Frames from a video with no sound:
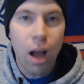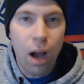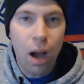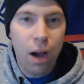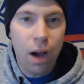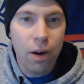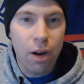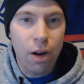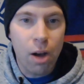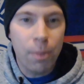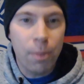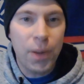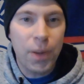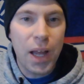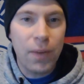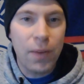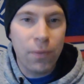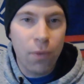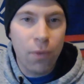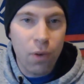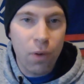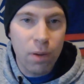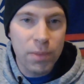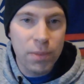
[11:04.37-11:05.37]
on all
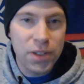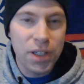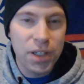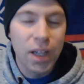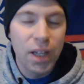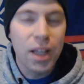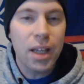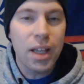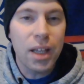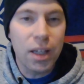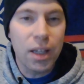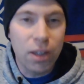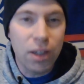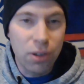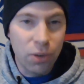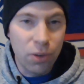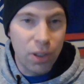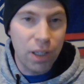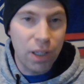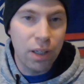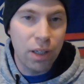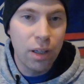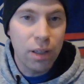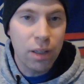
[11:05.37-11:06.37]
platforms,
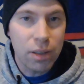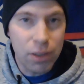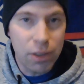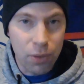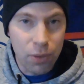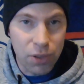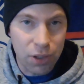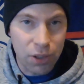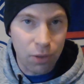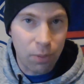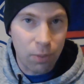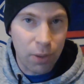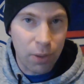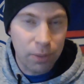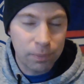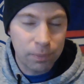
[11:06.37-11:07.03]
including YouTube.